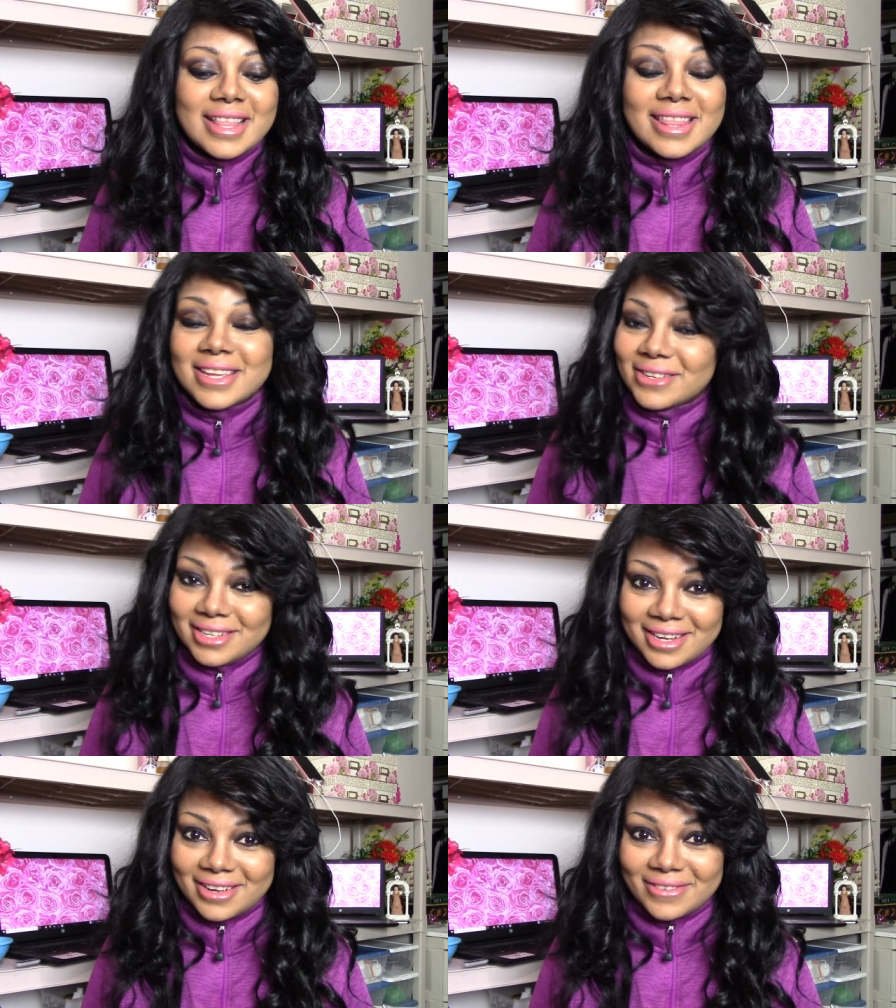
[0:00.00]
there
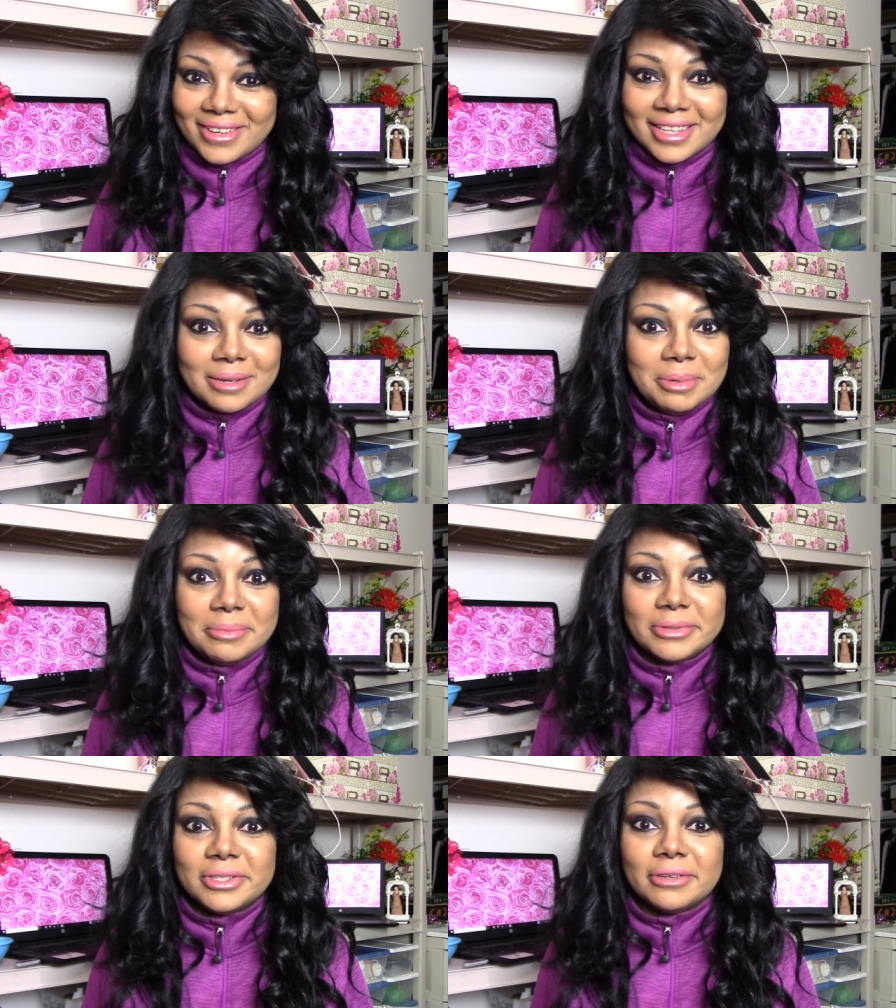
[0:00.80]
you go. A lot of
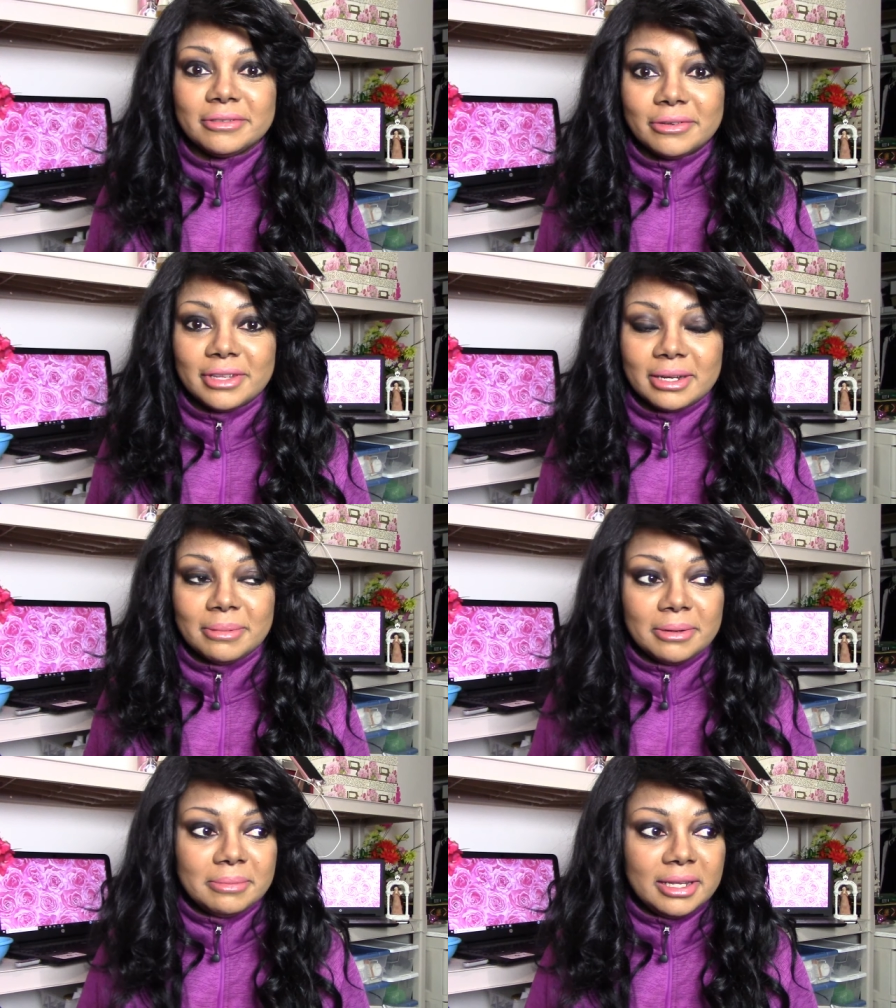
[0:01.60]
people don't know that
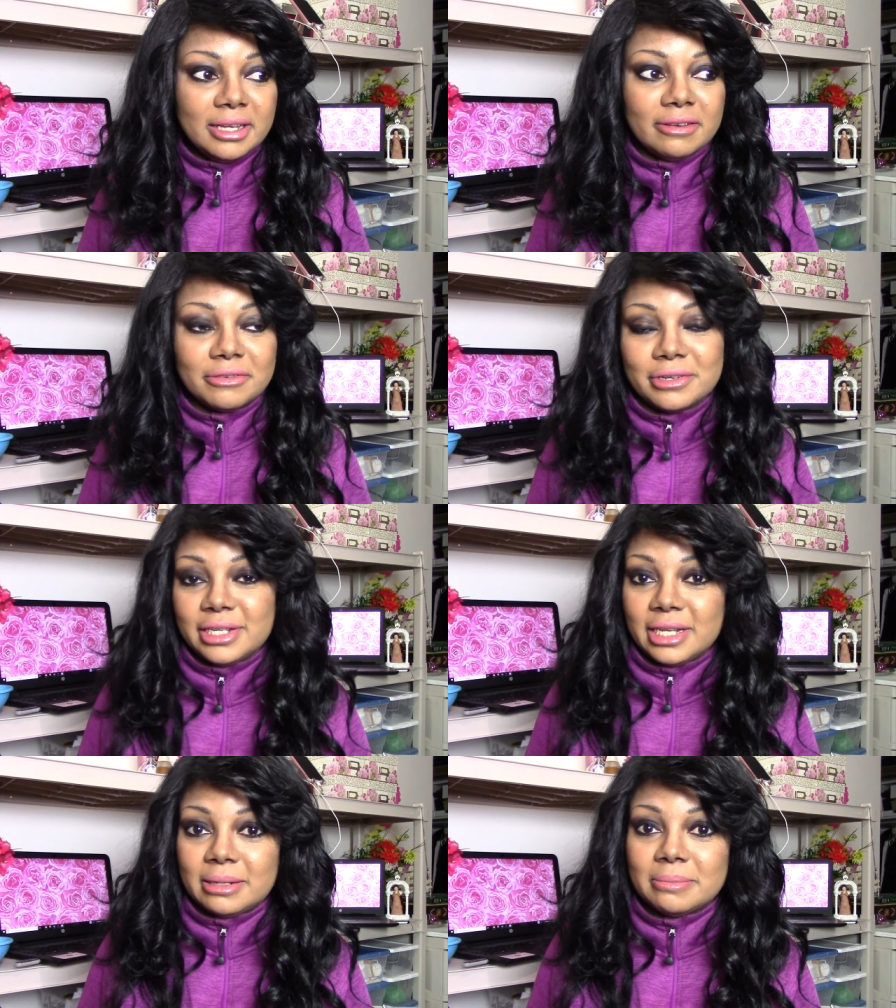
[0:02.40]
about me. I've
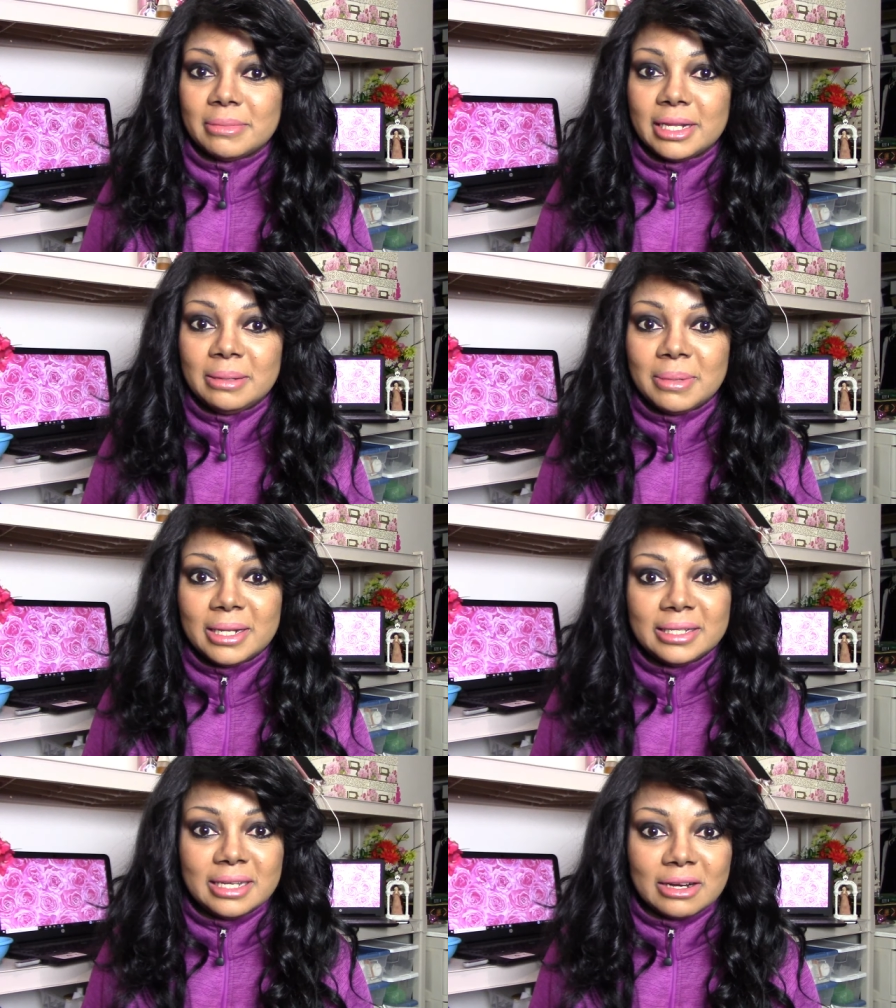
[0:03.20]
created many,
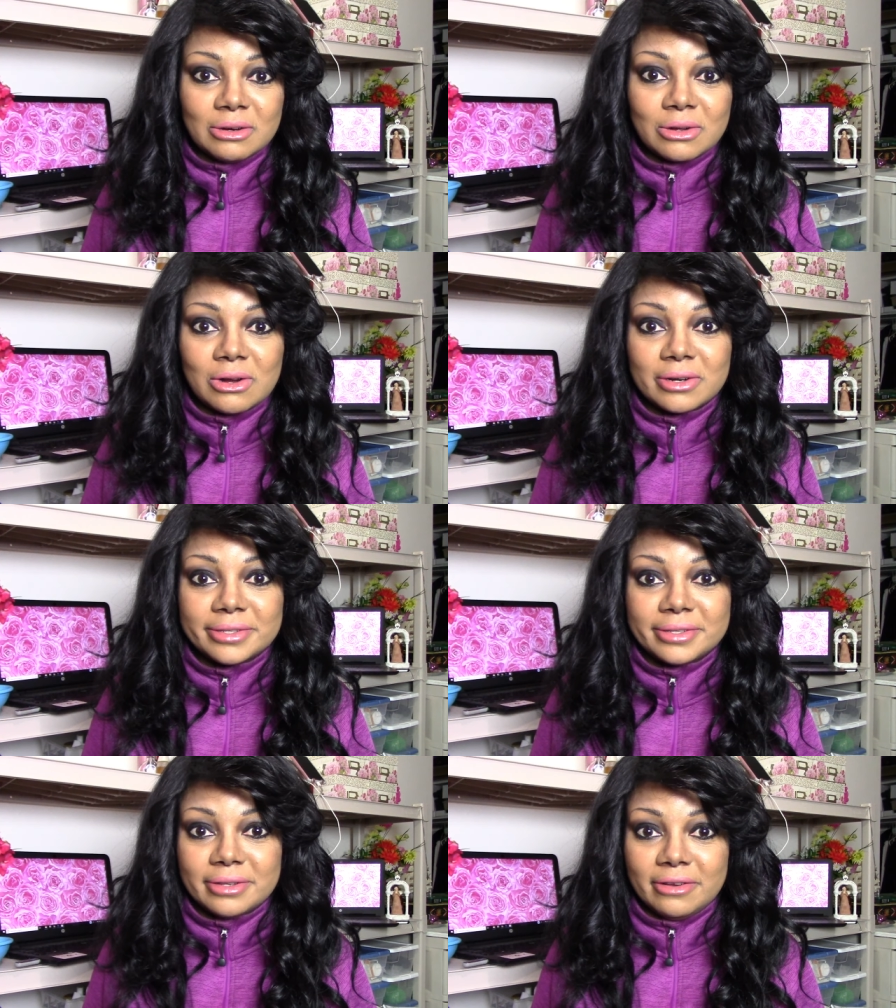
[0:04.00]
many tarot
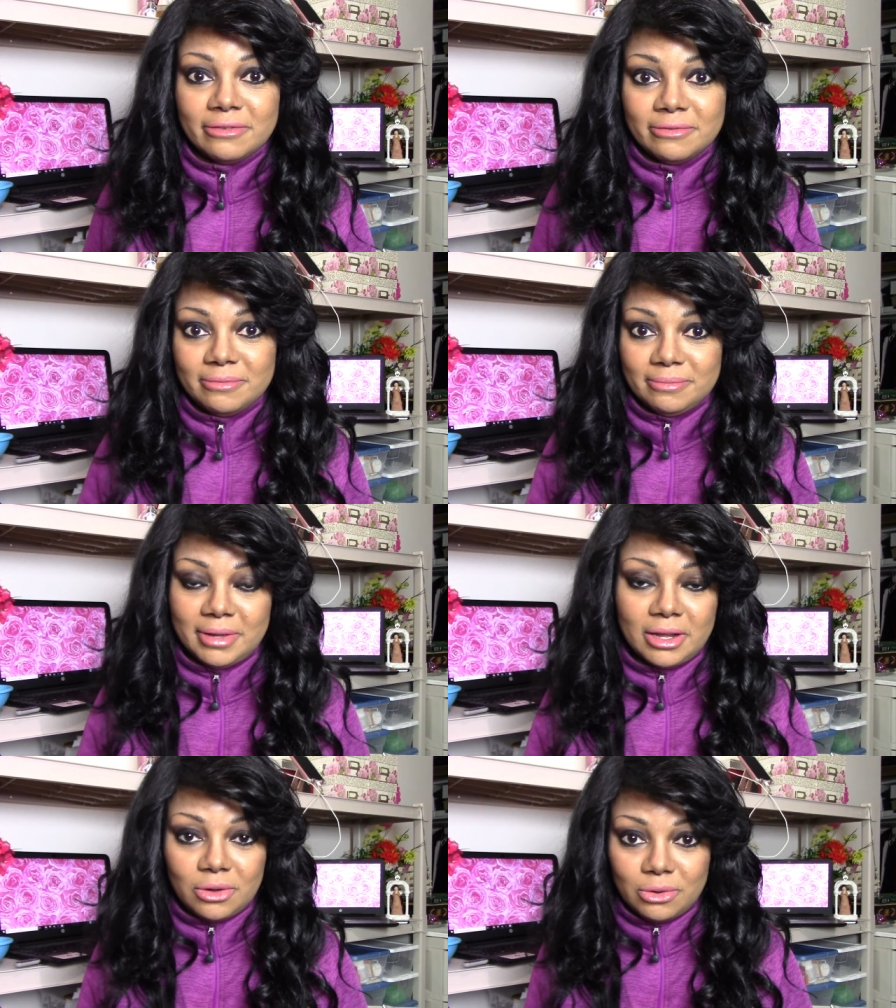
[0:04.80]
cards of
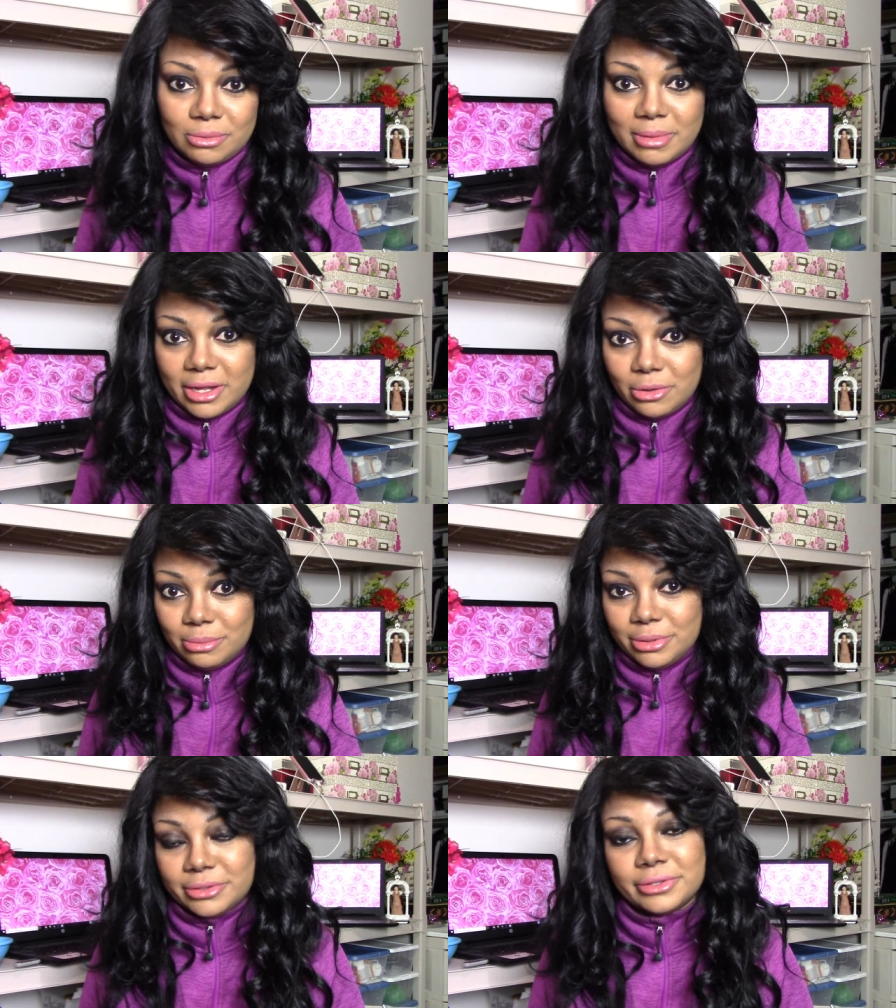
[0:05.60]
my own, my
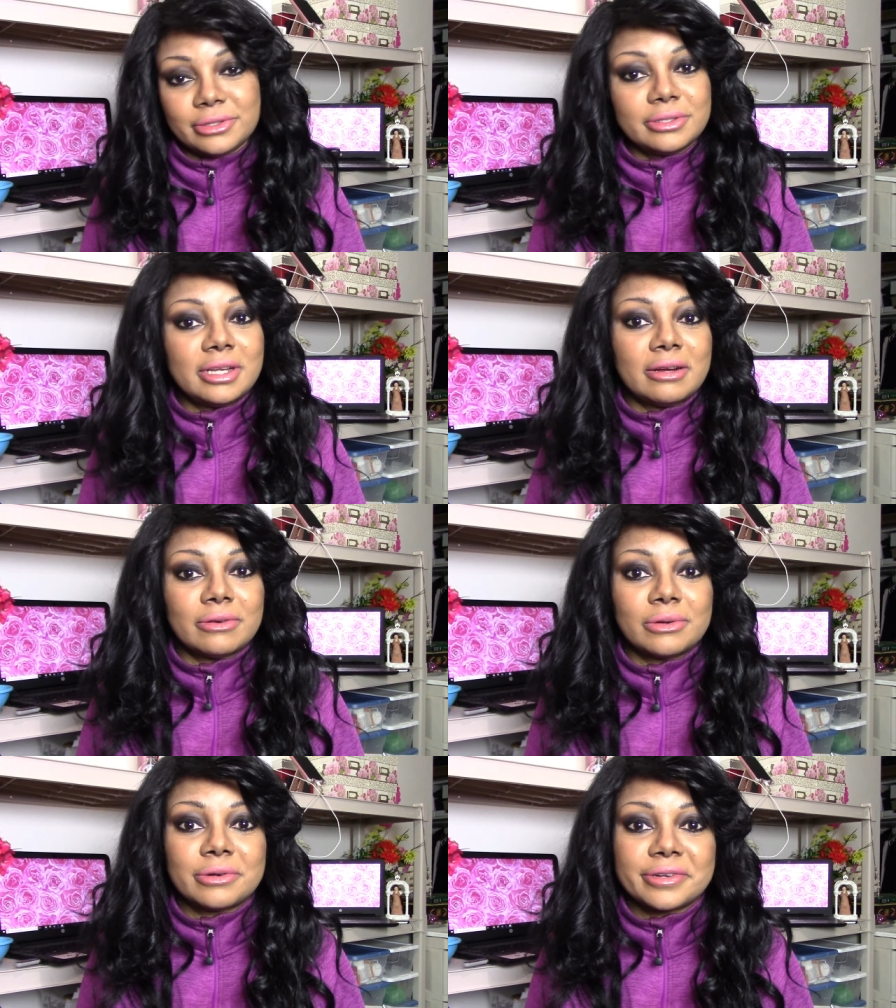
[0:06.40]
own personal
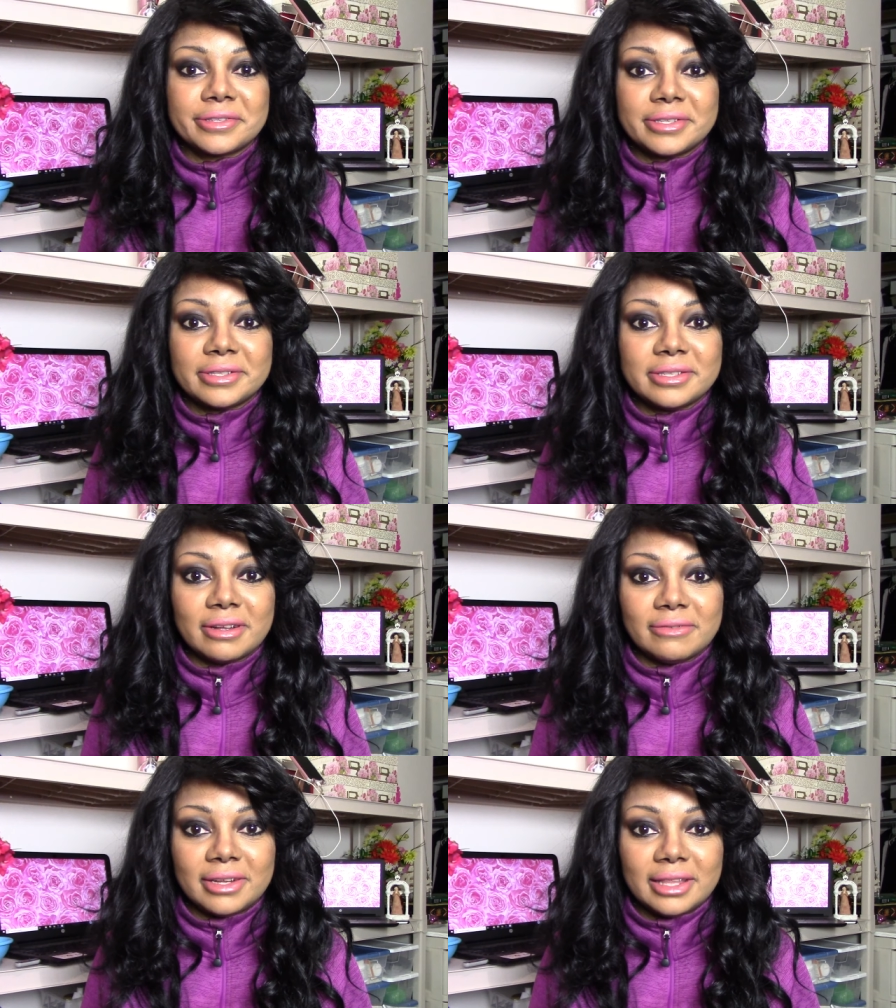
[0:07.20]
tarot cards and
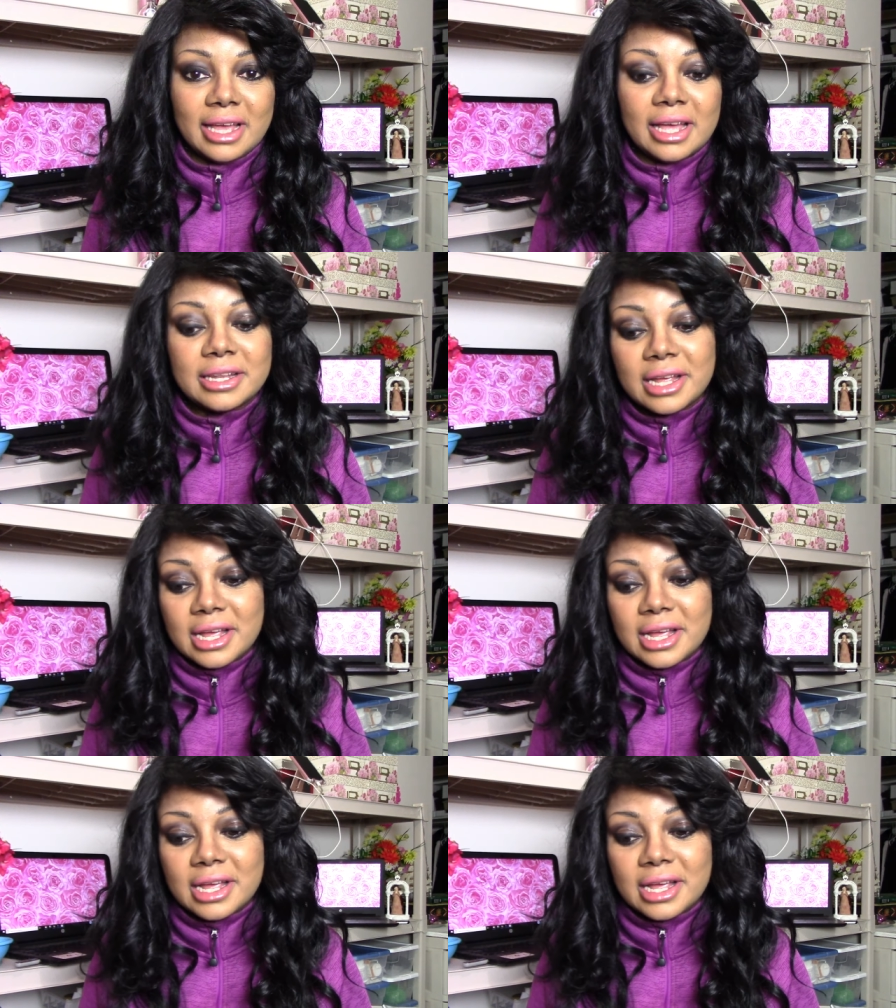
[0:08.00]
stuff like that.